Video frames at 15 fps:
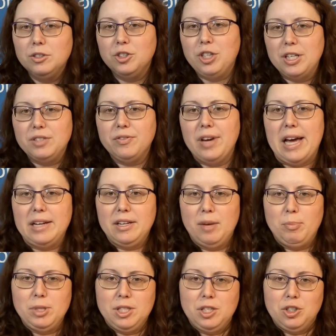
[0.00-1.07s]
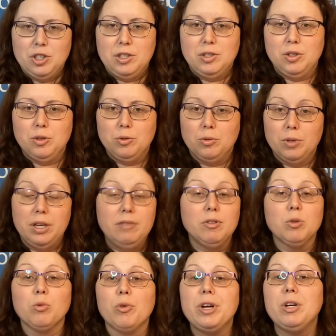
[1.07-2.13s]
chest fat deposition to
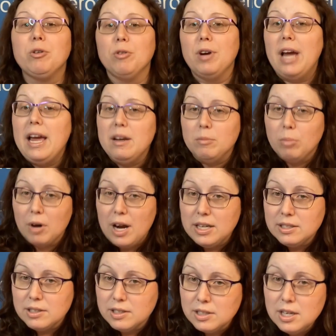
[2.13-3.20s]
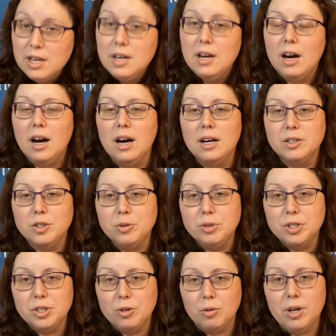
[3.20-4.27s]
even recreate breasts uh, to a
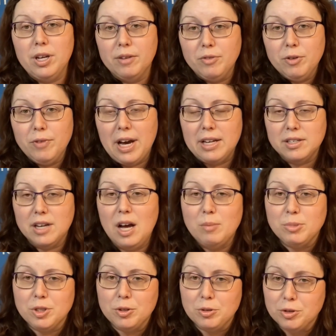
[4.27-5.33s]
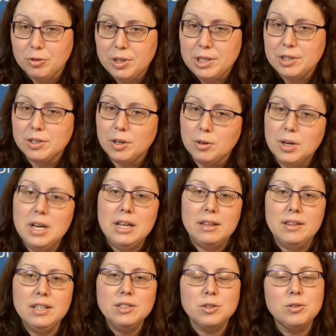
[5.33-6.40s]
degree if you've had top surgery. So
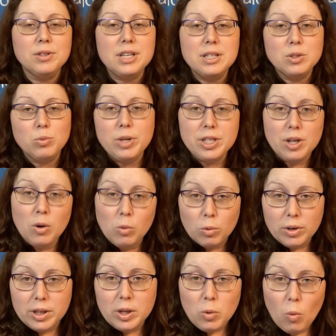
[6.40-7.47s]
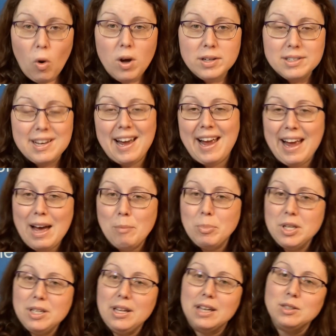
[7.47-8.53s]
these are things we don't really want to
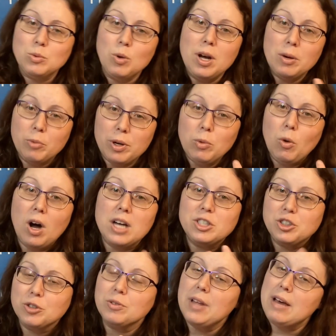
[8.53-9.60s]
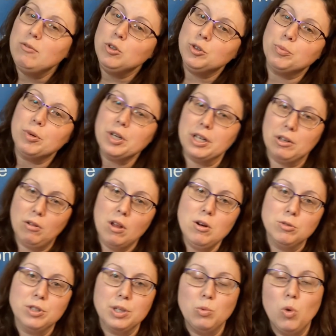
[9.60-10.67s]
happen. That's why we watch your levels pretty
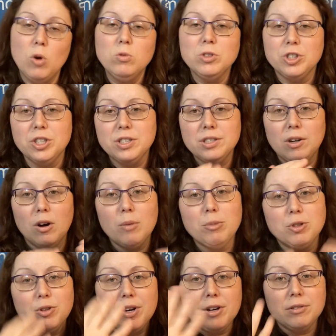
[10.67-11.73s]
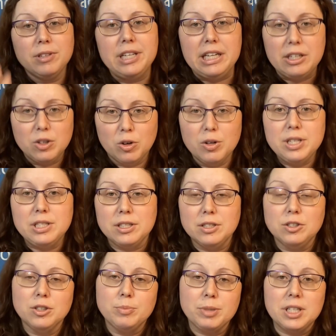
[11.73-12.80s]
close and won't just arbitrarily increase
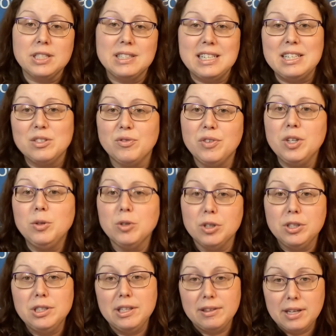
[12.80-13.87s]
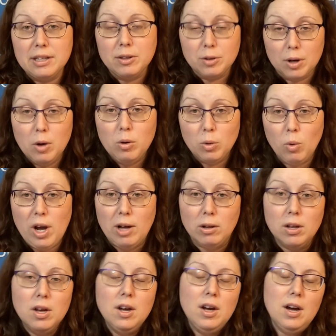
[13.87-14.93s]
it just because things feel good and you think they're going well.